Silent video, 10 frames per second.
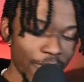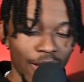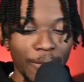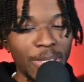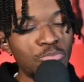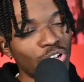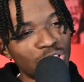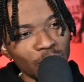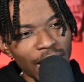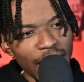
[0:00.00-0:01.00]
Uh, people are
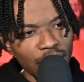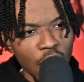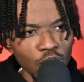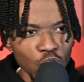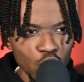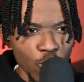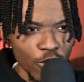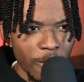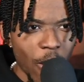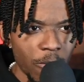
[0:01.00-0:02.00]
starting dialogues on Twitter
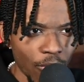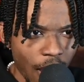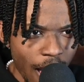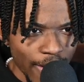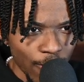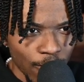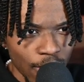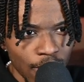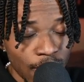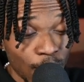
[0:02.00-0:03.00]
about Bron and
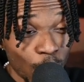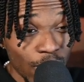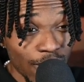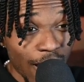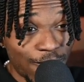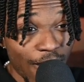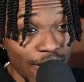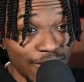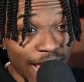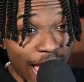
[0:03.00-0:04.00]
whether or not
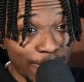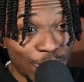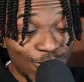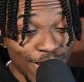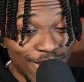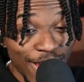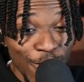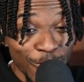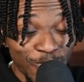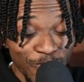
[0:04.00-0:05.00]
Father Time is is
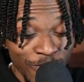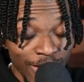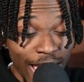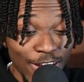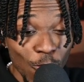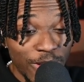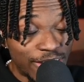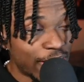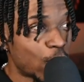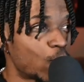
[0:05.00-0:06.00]
here. I know he
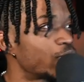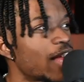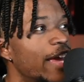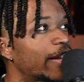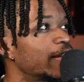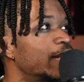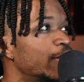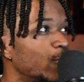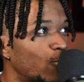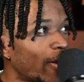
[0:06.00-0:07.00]
still was like
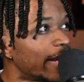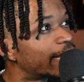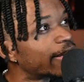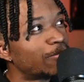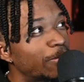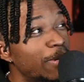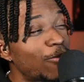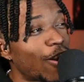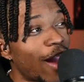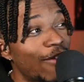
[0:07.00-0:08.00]
great, but
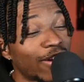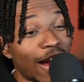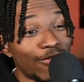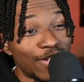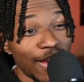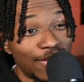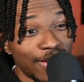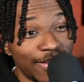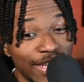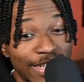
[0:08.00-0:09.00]
people are having a conversation.
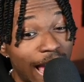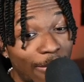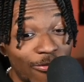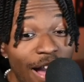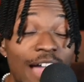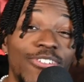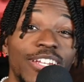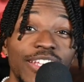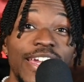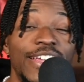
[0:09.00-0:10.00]
Is he top five in the
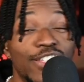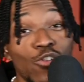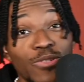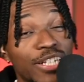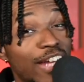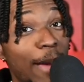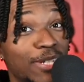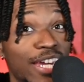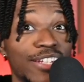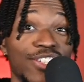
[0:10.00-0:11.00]
league still? Is he top
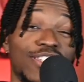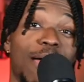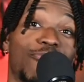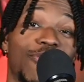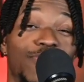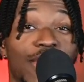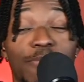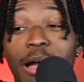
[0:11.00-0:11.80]
10? Is he top 15?